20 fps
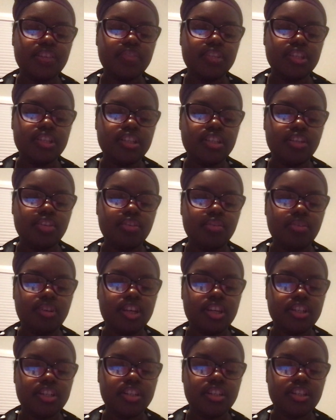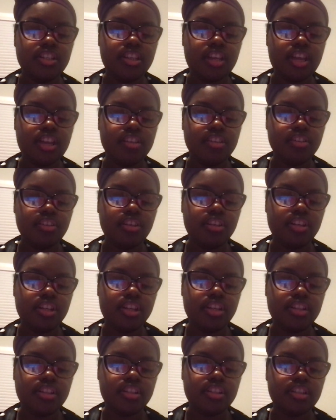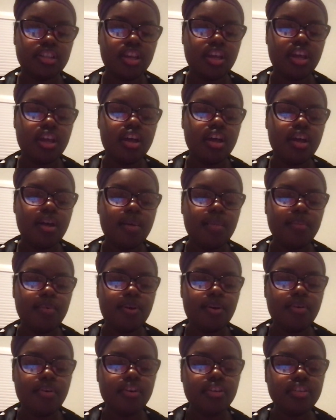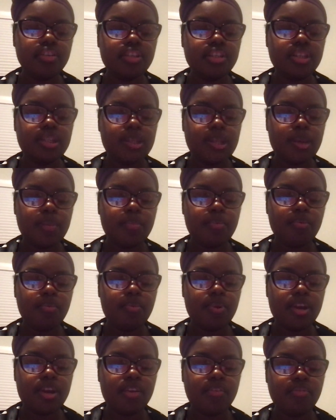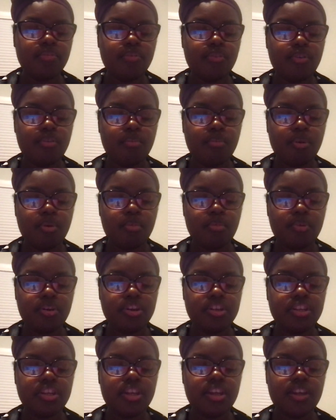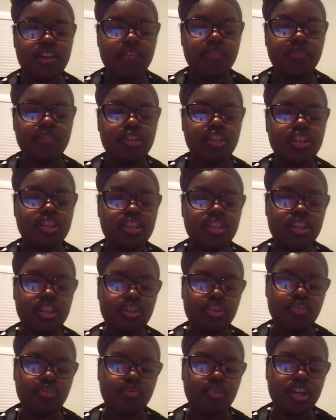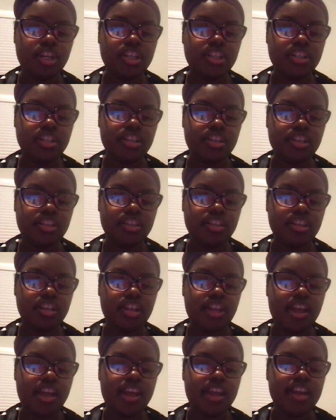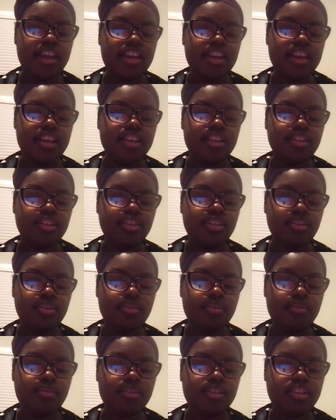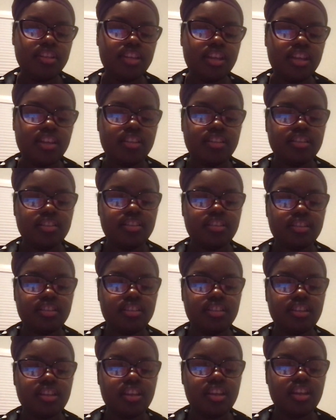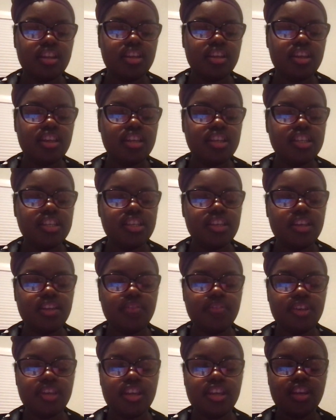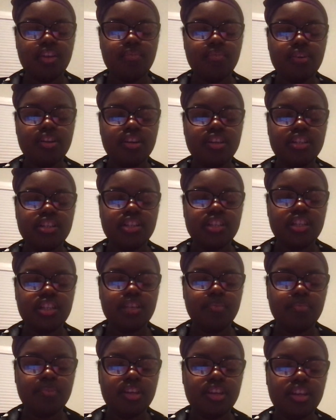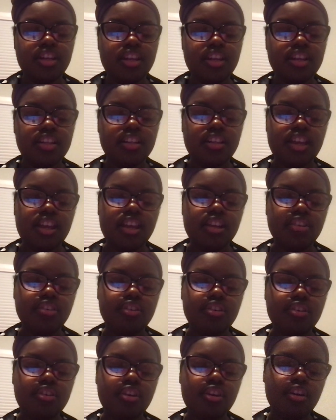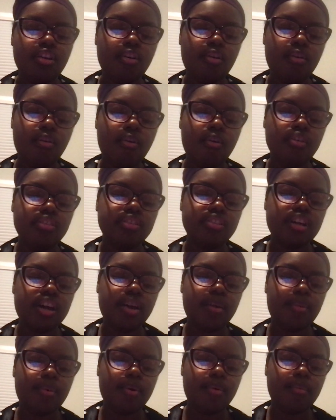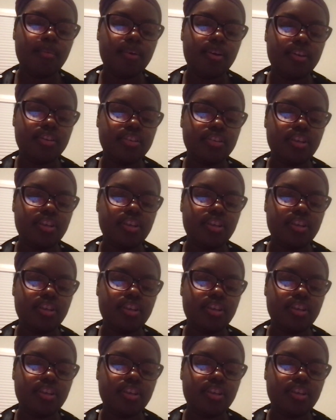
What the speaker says: the situation escalates. I'm going to step away for a moment if the situation is too intense. If anyone is in immediate danger, call 911.